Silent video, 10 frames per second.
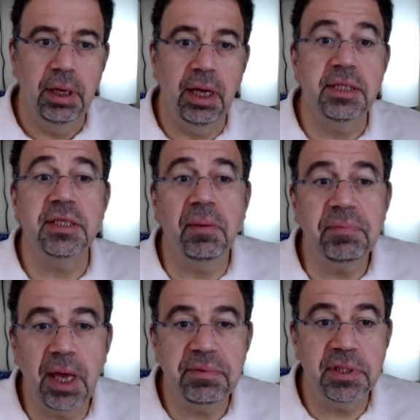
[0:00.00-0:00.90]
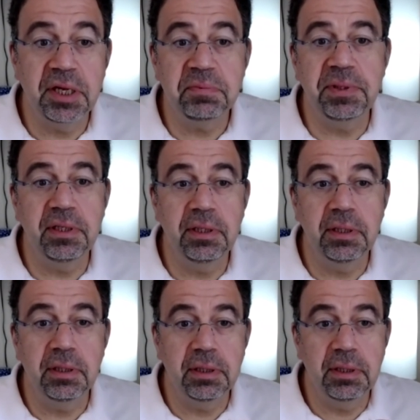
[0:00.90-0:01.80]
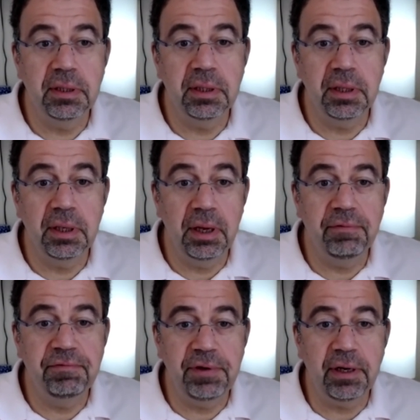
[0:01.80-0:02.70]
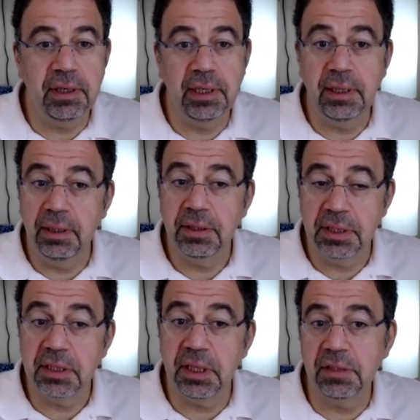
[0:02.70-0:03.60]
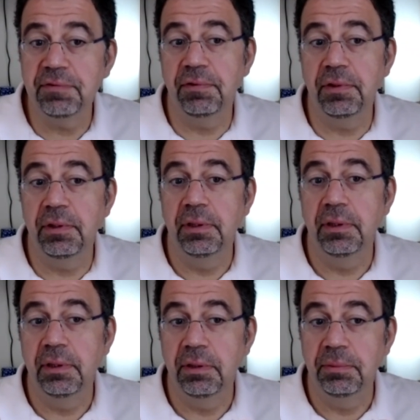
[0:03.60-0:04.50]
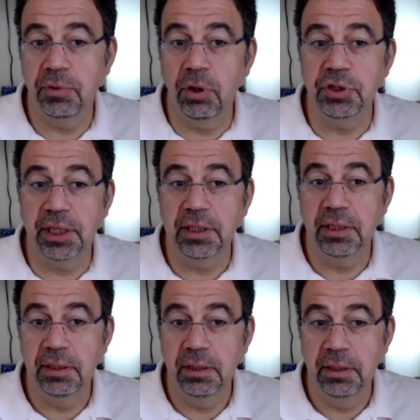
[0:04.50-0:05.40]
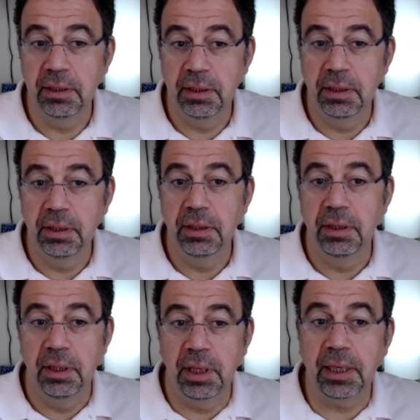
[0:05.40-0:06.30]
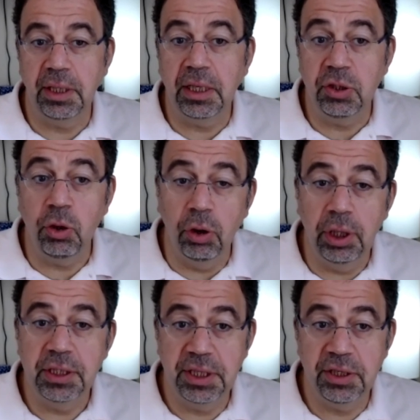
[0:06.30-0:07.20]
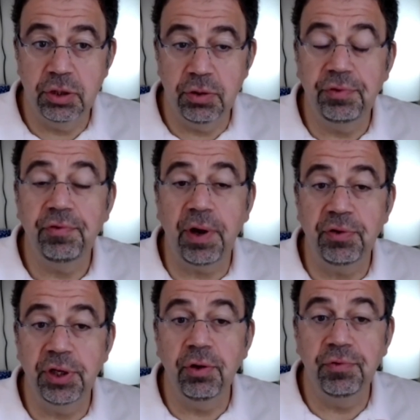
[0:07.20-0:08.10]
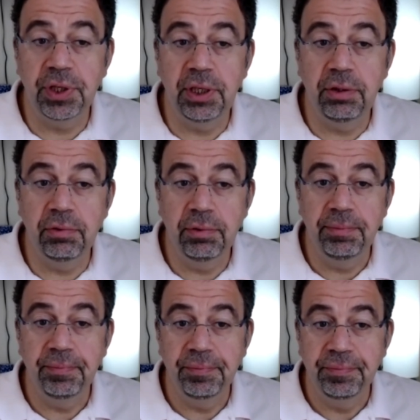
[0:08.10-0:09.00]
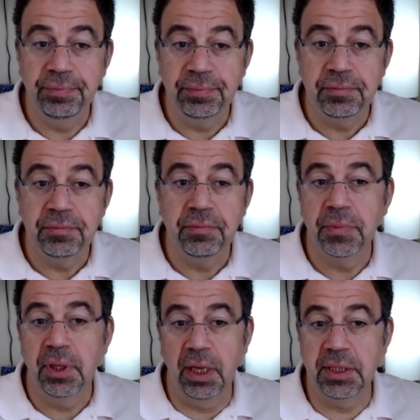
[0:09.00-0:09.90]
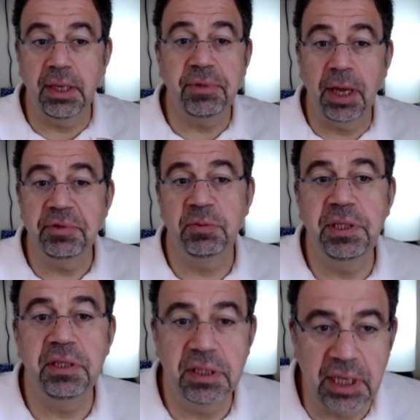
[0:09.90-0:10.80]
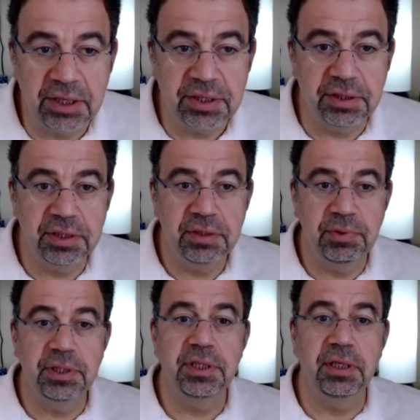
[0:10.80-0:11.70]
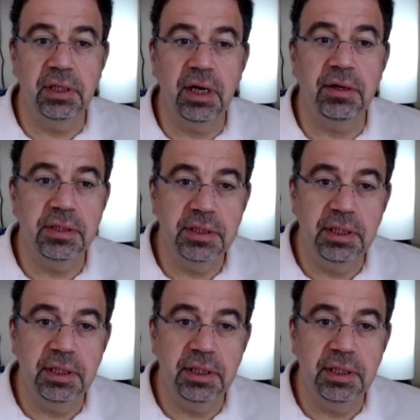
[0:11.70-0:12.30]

And sometimes it has been a fairly successful project, like at the early stages of the founding of the EU. And sometimes it's been disastrous with the single currency.